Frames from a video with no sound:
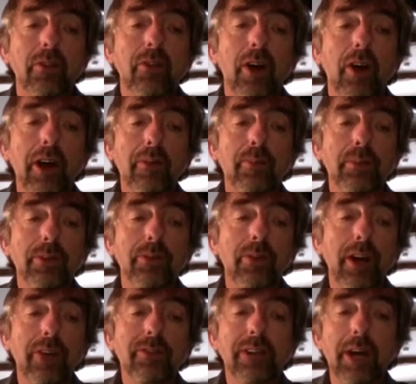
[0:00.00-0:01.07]

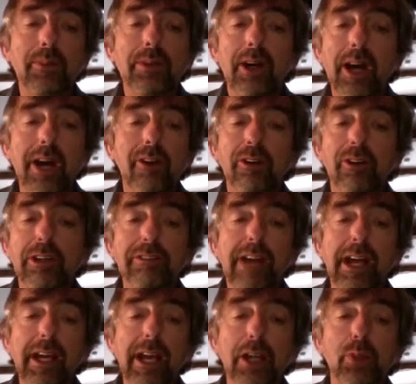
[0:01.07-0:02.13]
five times higher on
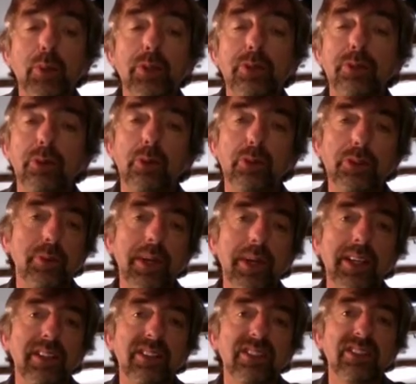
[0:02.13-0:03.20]
cash withdrawals, to
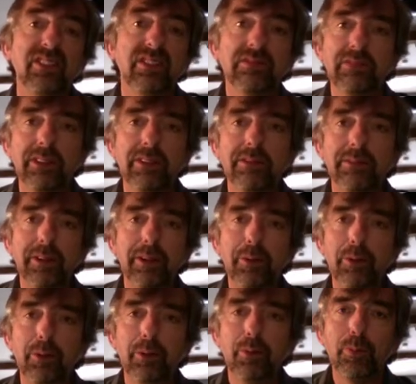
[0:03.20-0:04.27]
make it just not
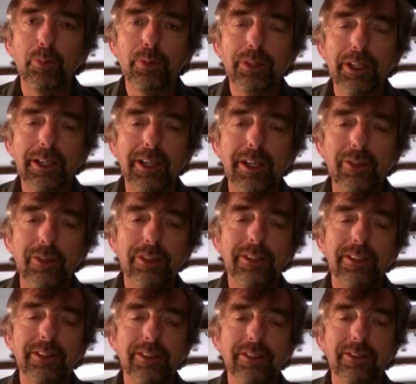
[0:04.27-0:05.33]
particularly
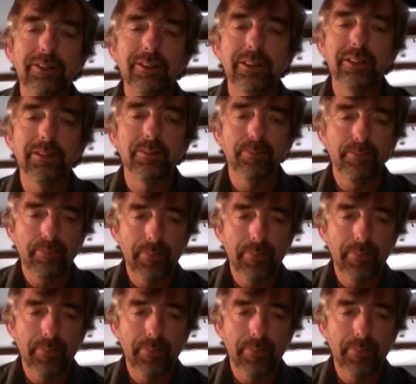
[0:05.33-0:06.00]
interesting to do this.